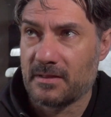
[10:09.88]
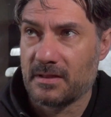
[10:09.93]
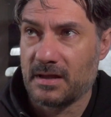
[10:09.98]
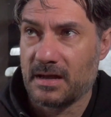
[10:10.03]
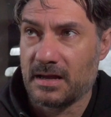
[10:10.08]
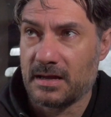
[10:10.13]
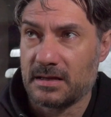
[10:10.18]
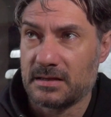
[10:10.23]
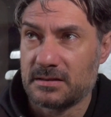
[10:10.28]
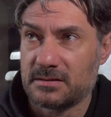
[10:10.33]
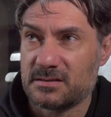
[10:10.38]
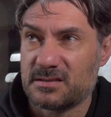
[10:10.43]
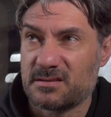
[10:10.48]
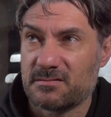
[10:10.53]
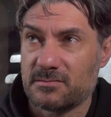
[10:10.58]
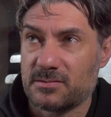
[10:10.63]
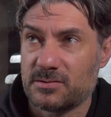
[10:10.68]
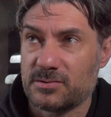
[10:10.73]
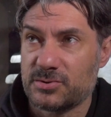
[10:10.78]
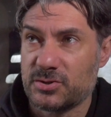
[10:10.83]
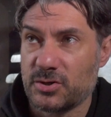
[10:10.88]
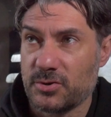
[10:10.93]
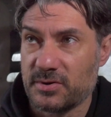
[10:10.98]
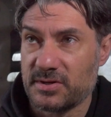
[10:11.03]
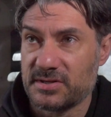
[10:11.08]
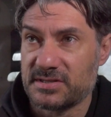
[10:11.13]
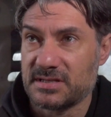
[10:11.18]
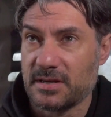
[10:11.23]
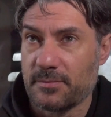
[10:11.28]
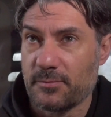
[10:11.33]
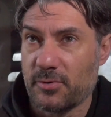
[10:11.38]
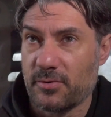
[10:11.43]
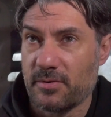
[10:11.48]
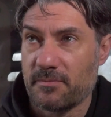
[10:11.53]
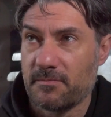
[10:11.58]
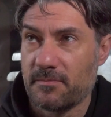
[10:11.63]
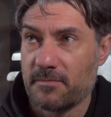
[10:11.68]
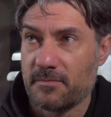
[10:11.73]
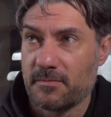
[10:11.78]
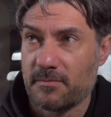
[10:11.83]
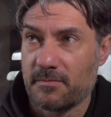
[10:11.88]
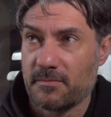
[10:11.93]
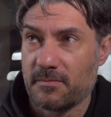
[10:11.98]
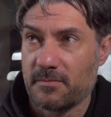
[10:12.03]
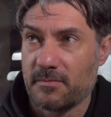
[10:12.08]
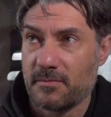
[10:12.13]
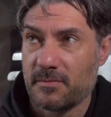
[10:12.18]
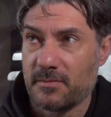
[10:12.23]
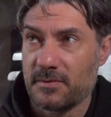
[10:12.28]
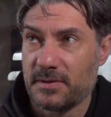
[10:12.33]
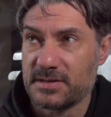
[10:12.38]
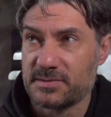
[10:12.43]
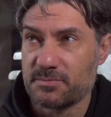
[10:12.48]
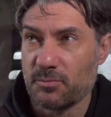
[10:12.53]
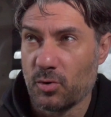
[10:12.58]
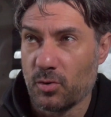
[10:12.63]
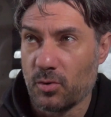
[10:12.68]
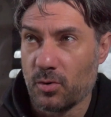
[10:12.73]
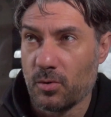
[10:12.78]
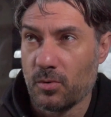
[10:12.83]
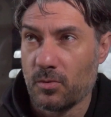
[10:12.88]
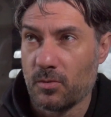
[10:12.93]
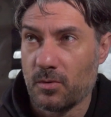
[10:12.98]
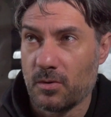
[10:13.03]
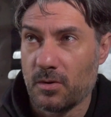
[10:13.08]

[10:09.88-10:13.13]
And during the summer there's more